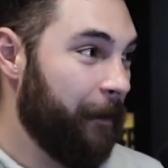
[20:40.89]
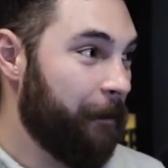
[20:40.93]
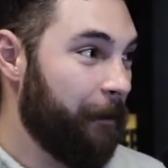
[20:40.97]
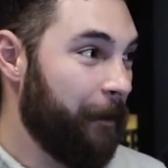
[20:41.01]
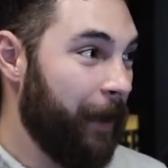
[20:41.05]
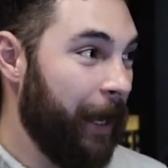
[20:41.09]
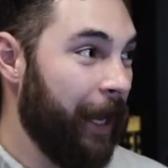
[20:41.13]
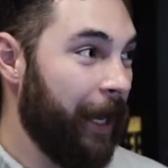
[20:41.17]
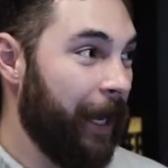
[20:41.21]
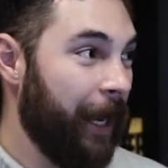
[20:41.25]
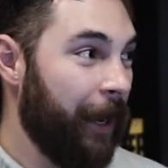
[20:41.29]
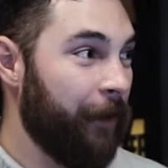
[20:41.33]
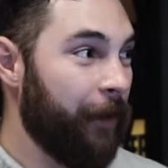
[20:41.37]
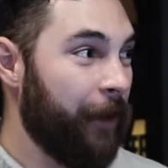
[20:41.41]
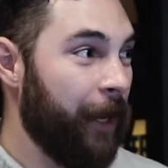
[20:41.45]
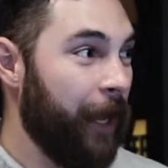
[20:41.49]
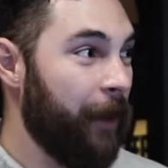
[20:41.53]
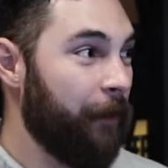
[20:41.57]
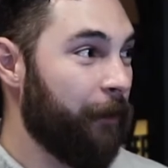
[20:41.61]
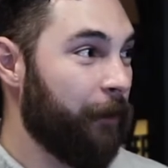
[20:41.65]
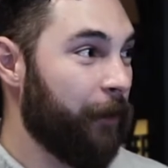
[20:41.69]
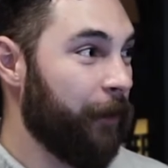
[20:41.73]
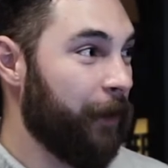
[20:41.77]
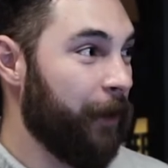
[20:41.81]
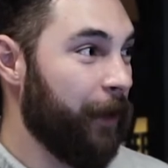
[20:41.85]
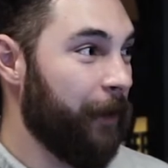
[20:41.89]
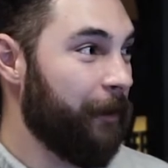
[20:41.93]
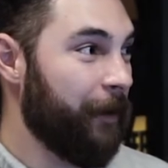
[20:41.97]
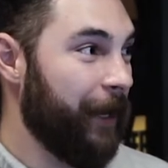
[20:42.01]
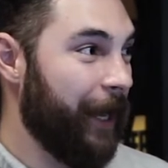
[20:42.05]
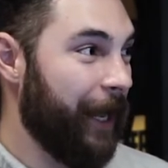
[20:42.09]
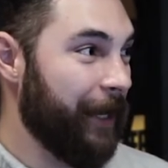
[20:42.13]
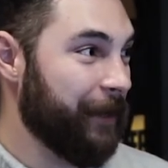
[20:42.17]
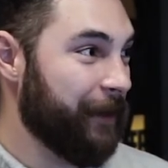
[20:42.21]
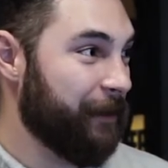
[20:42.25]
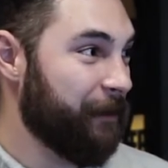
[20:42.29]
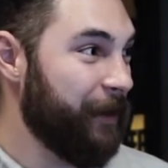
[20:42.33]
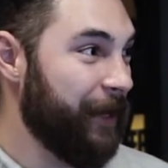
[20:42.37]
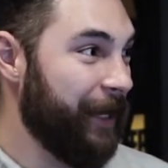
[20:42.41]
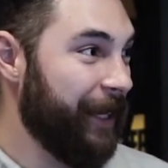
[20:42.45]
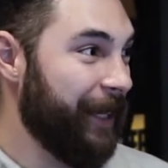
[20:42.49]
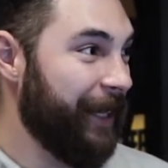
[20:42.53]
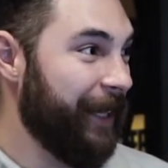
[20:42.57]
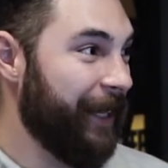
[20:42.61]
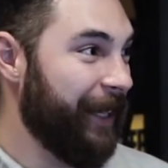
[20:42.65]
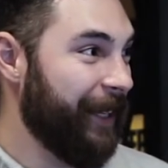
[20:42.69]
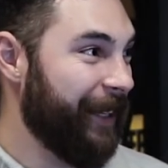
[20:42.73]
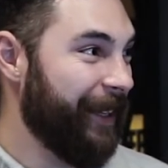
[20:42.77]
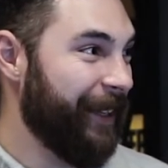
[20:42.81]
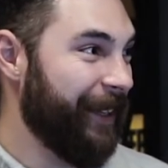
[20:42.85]
man, I would hate for them to ask
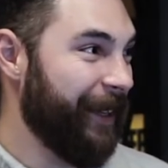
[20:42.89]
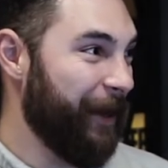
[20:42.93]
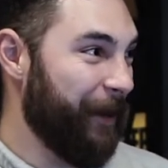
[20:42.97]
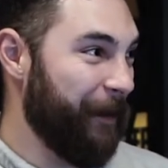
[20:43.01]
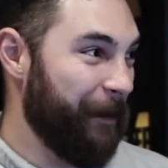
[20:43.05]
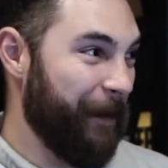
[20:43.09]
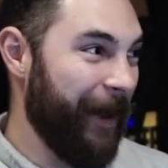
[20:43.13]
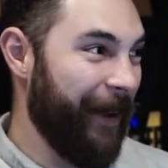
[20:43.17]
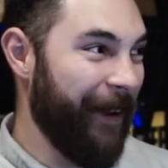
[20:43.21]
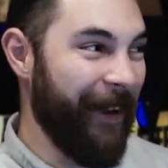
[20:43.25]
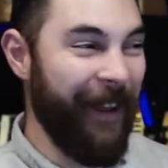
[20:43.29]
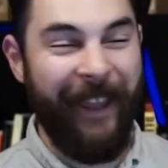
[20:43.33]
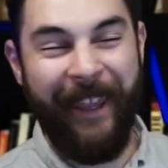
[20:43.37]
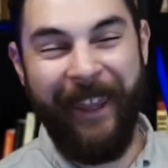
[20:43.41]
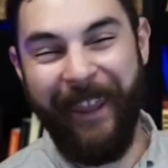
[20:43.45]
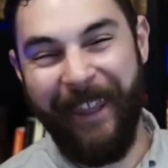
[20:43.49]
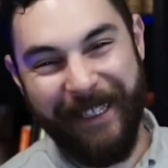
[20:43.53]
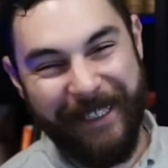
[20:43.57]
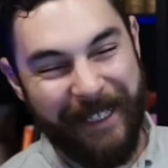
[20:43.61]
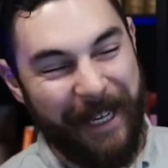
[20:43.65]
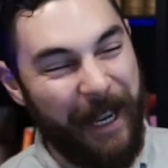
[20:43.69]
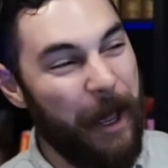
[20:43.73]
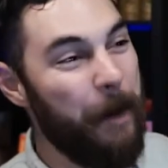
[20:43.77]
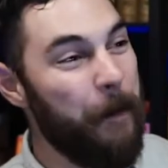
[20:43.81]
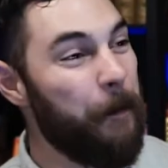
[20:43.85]
me mm-hmm. about this.